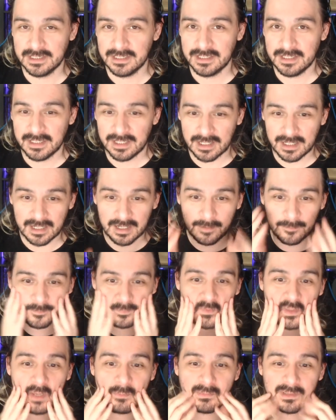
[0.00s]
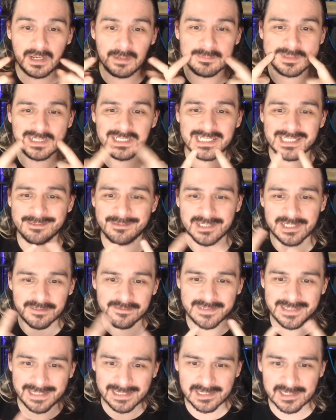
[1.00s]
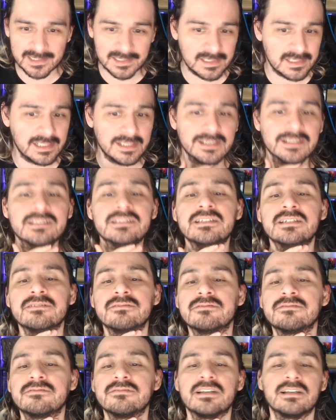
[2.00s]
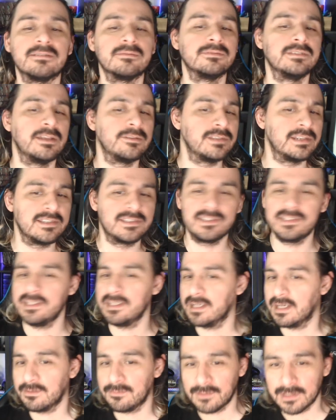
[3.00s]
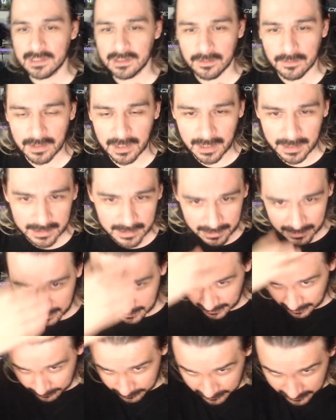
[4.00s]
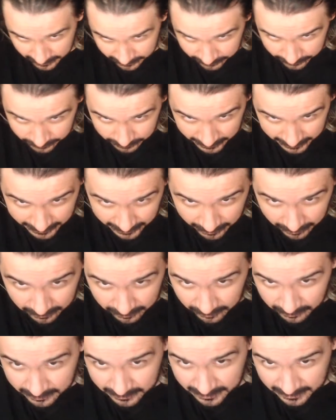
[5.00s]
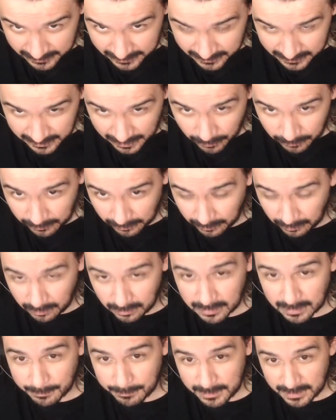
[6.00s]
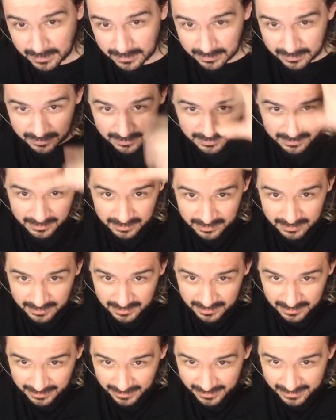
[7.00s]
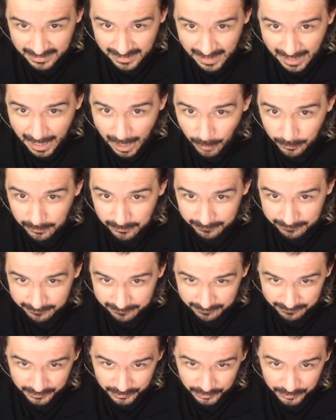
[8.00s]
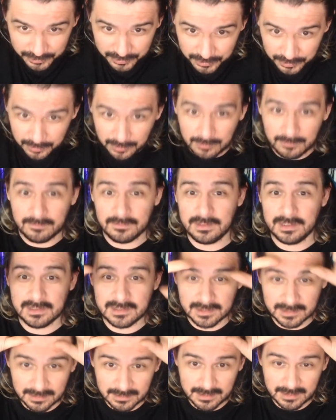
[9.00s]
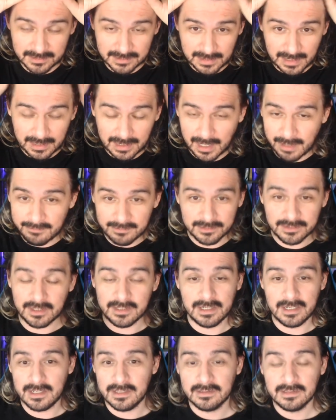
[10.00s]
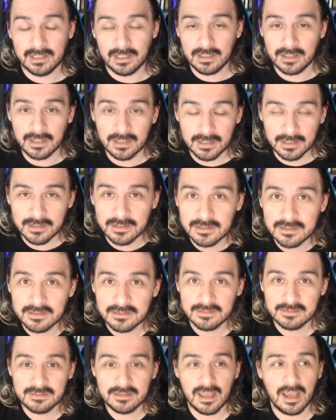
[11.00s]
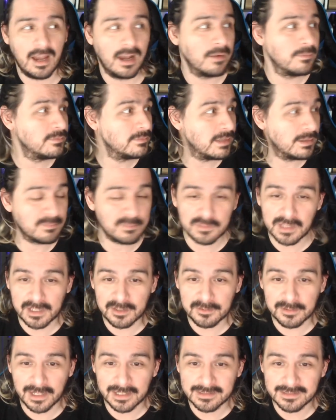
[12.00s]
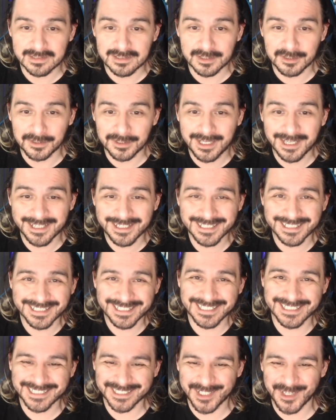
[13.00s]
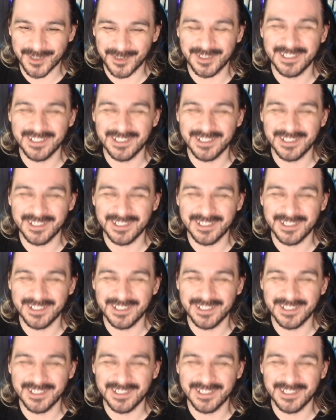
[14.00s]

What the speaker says: I'm gonna get rid of this. Now that I see it, I really don't like it. I'm gonna do my hair. Look, this is how long I've been like out of YouTube. This, because I haven't done anything, and yeah, I don't like this look. So